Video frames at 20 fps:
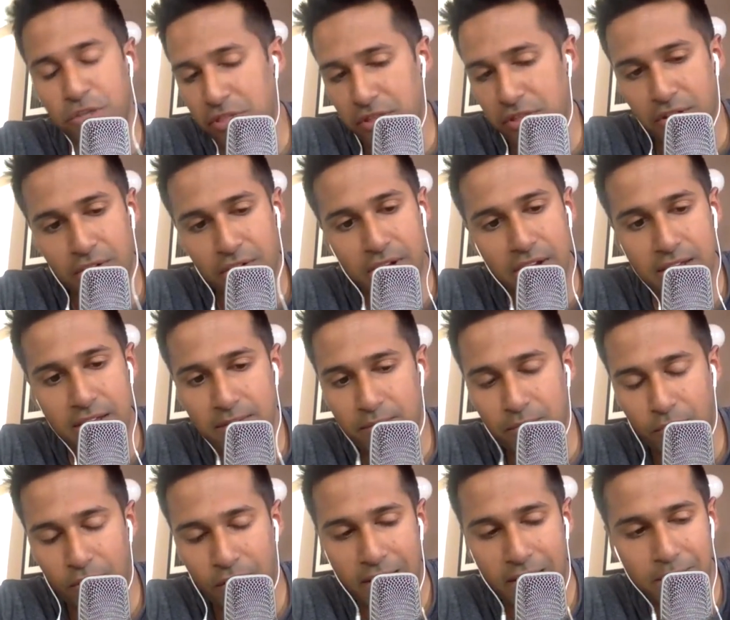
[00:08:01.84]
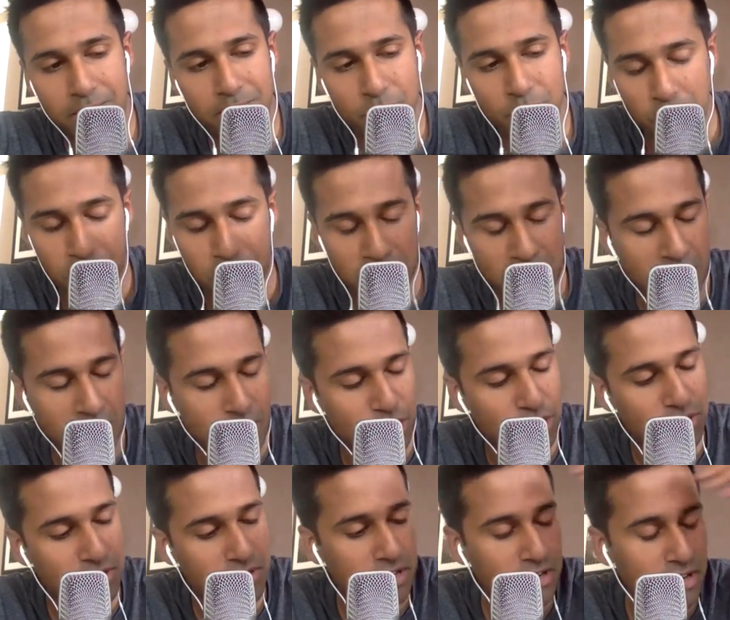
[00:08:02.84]
theory, right?
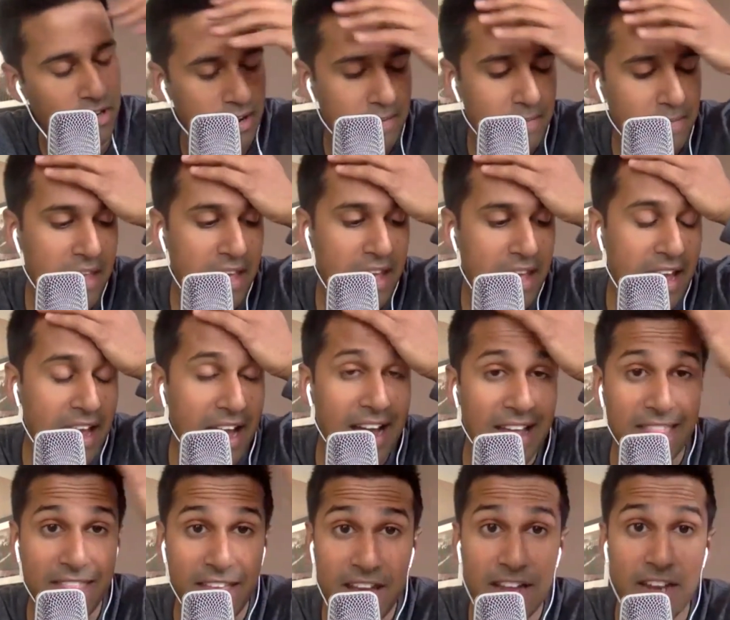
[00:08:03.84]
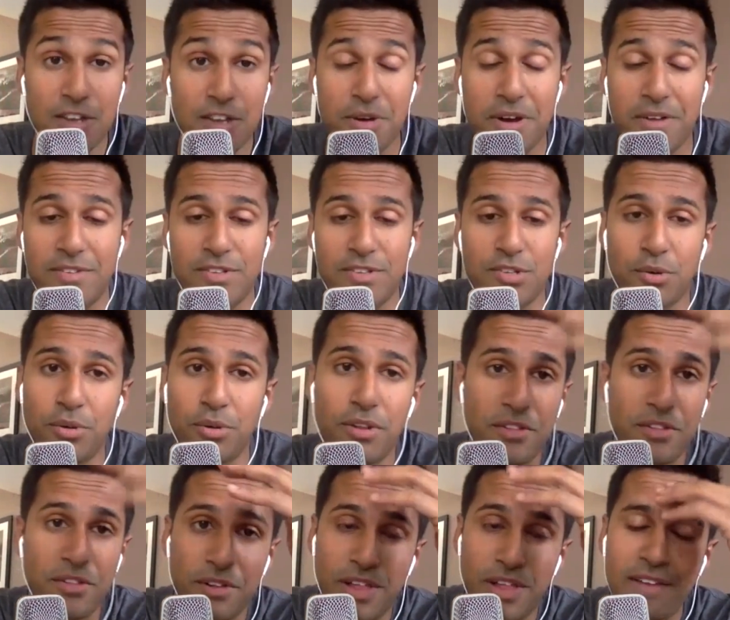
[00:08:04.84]
Communication theory. And then you have this whole
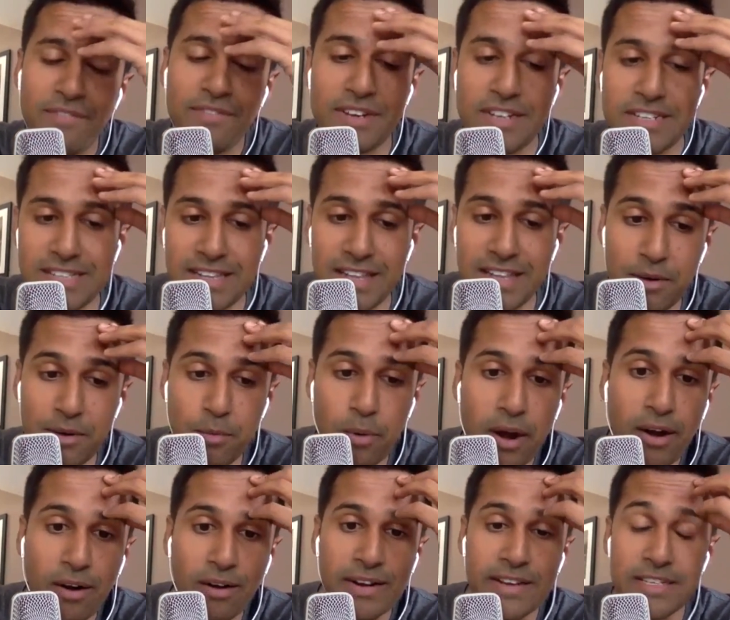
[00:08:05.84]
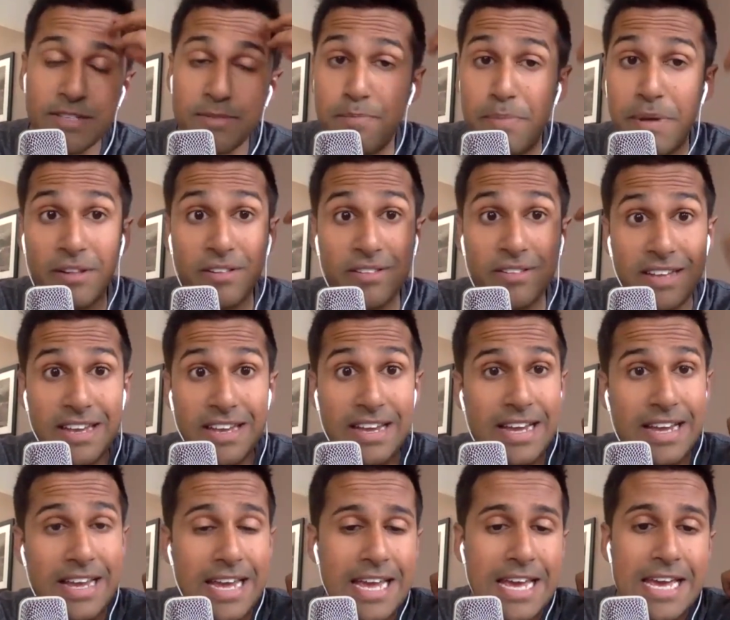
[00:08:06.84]
other life that he's led where he's
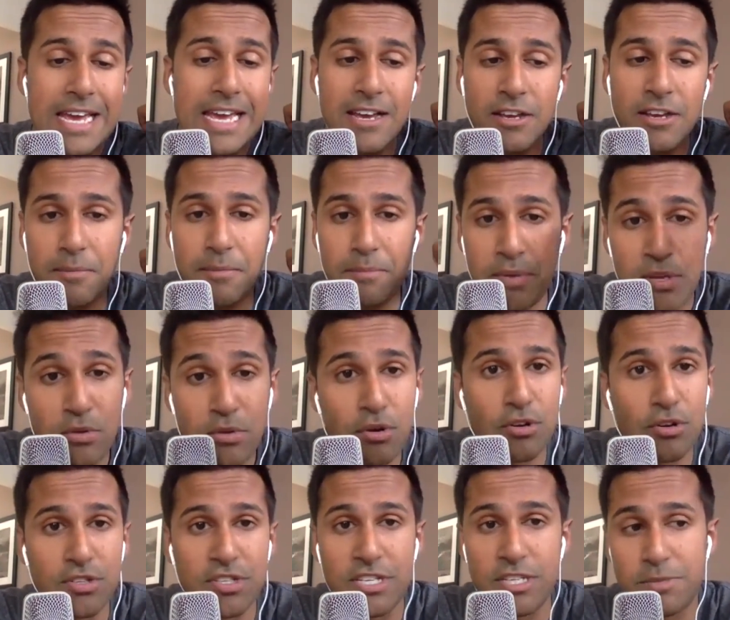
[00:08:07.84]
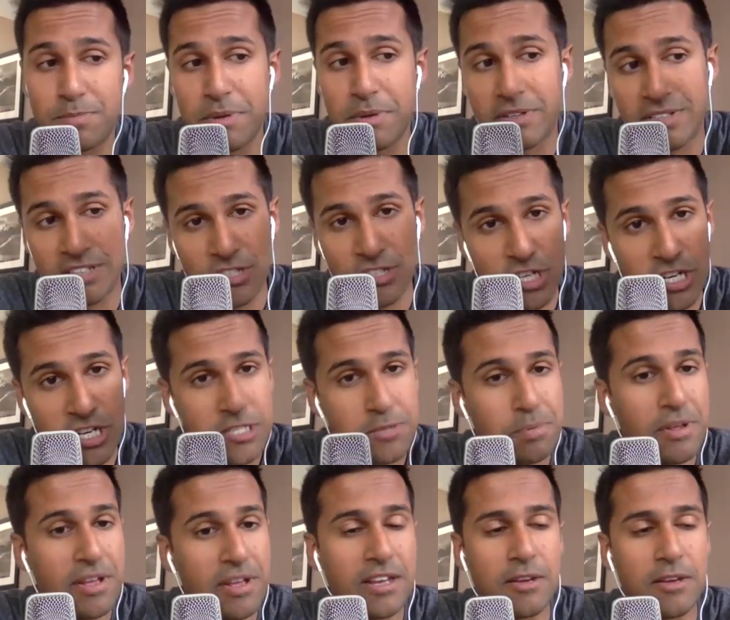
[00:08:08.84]
building computers, he's building chess
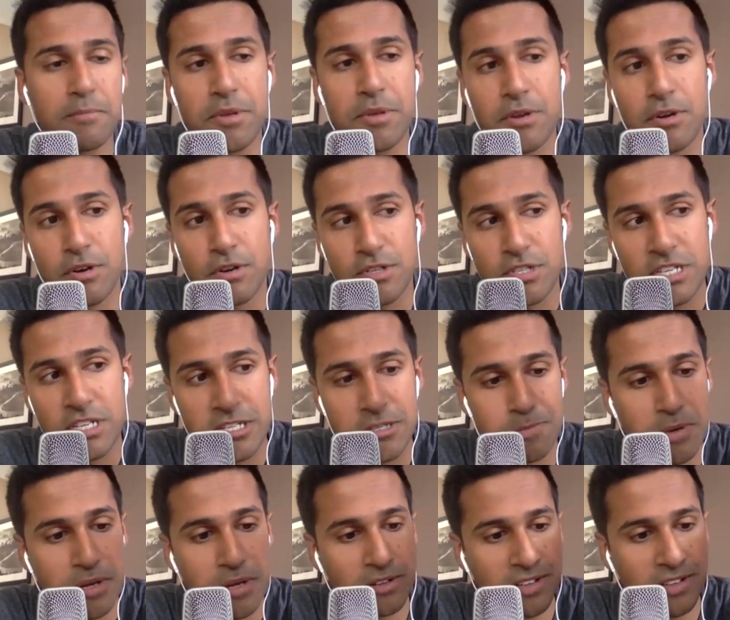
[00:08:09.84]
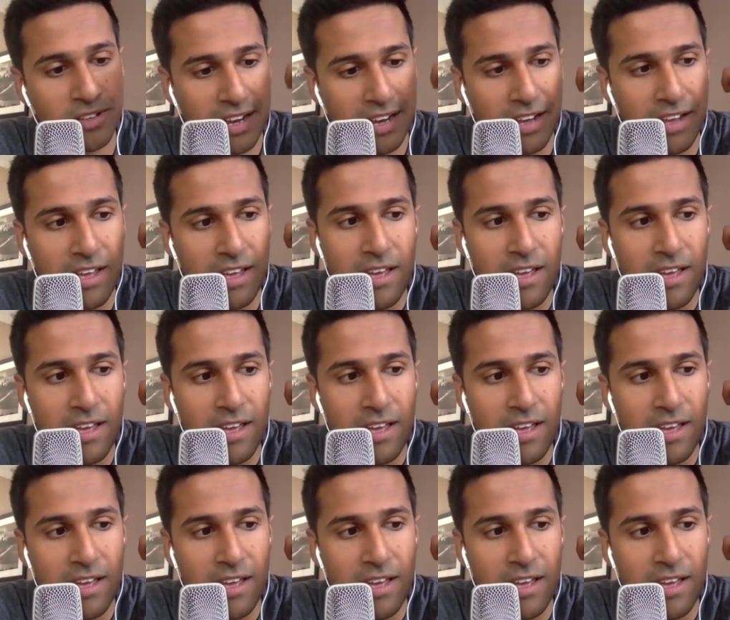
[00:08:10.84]
playing computers, he's building